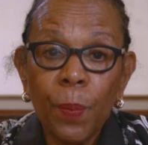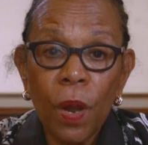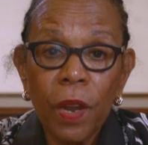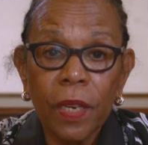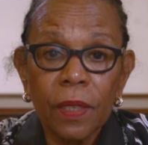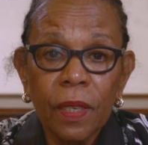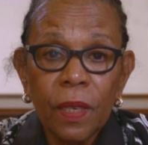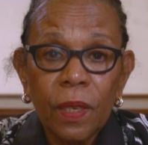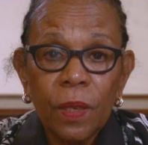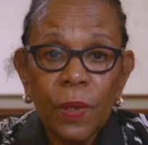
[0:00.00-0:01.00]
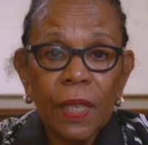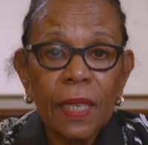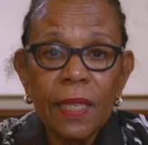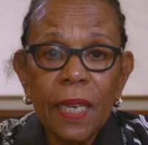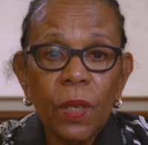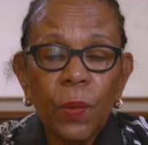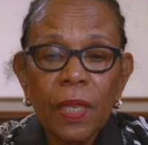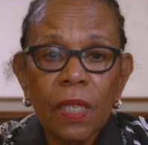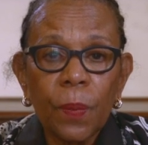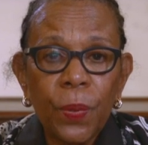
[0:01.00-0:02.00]
in part with the
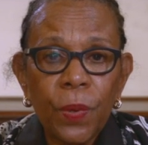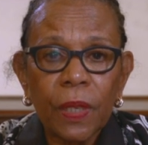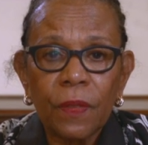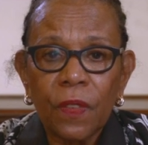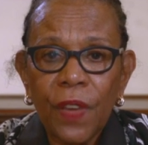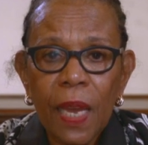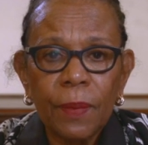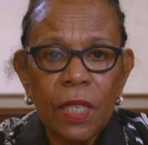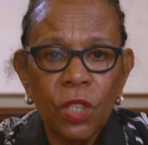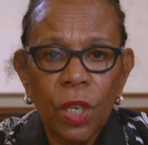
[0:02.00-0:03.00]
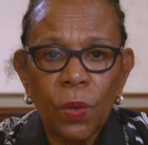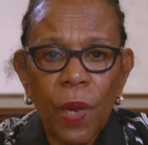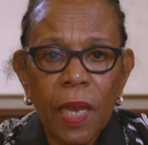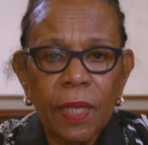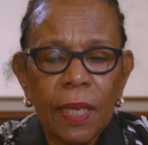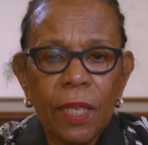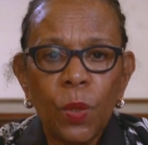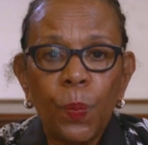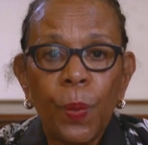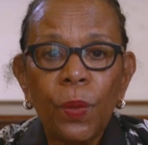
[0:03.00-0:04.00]
continuing support of the family's generosity
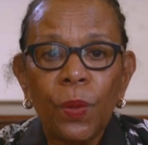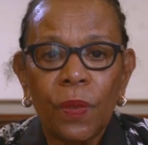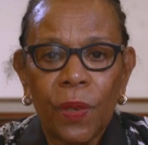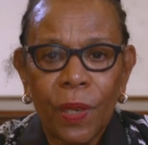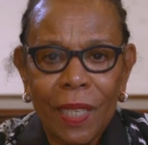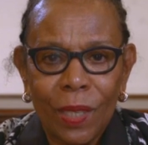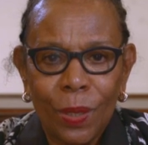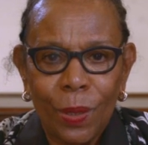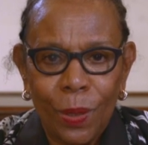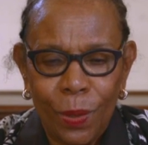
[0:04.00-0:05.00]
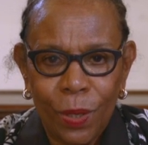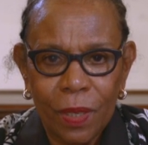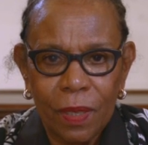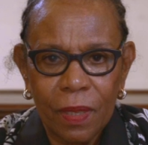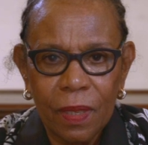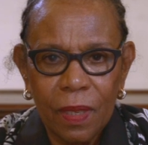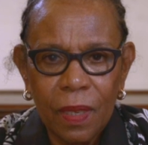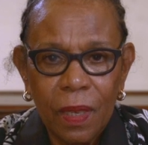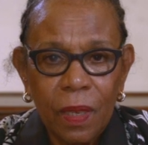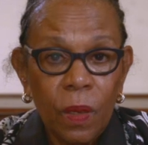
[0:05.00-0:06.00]
to both of our institutions,
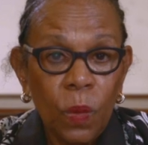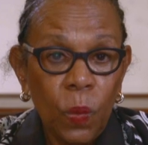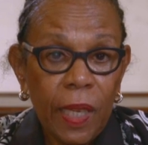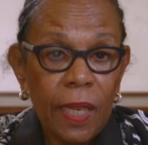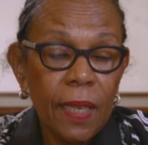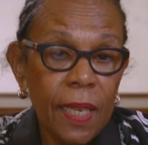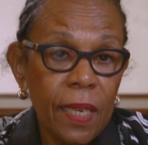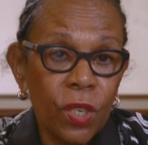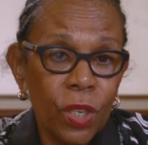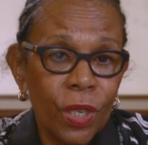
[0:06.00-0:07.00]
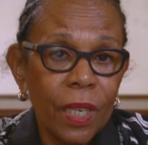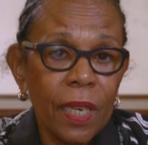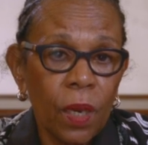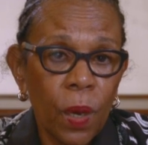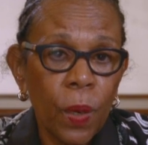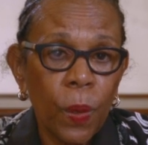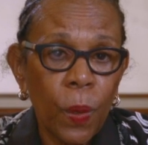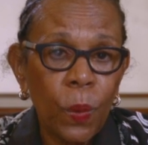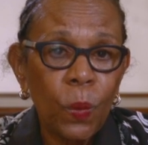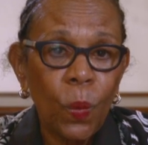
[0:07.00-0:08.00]
we each, in our
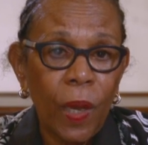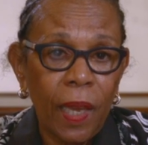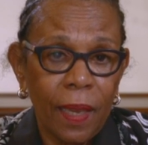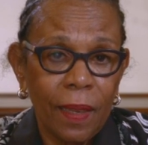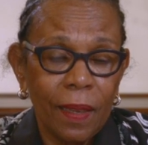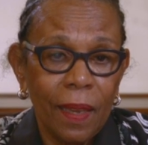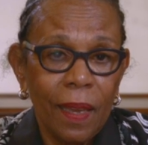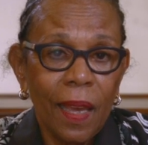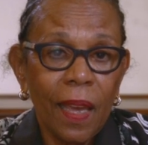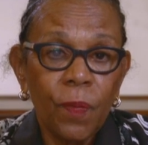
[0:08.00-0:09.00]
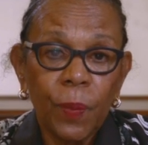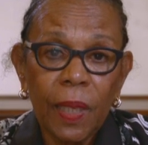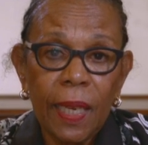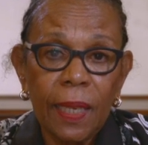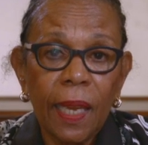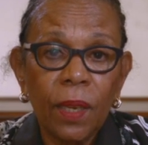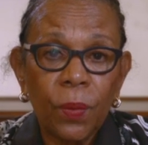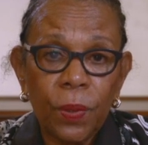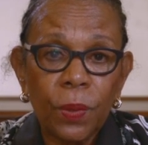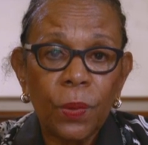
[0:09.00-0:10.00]
own way, have played a
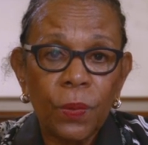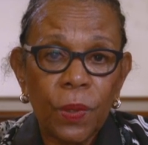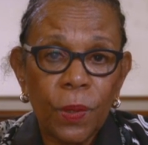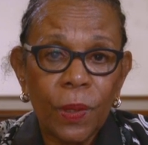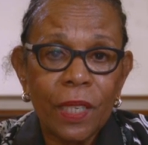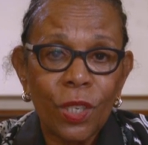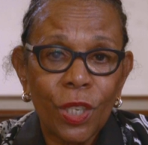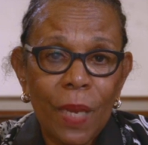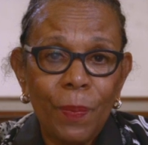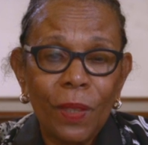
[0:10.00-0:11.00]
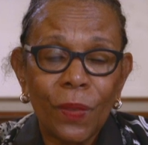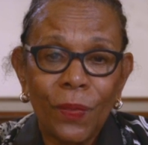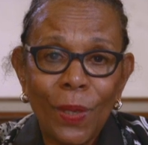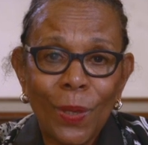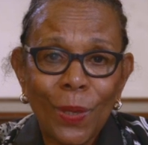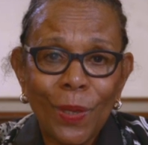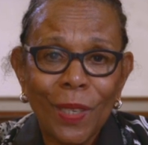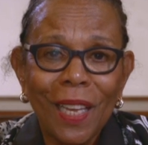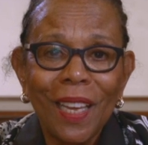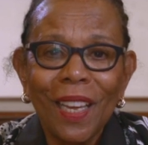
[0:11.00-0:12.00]
critical role in shaping the future
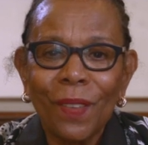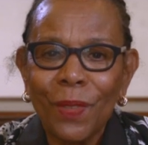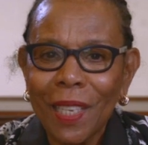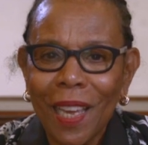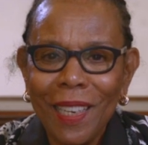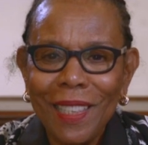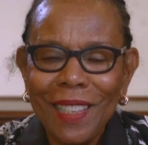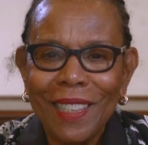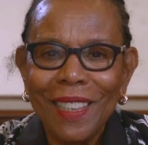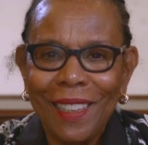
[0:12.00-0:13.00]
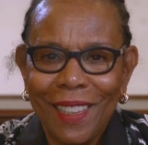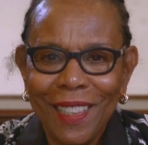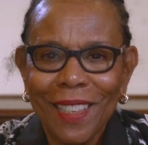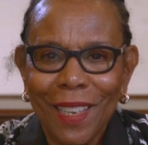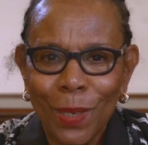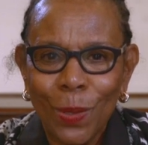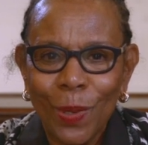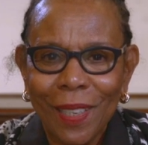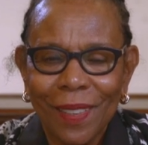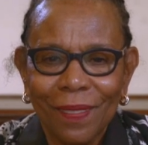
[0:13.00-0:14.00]
of science in this
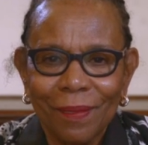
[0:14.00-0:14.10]
country.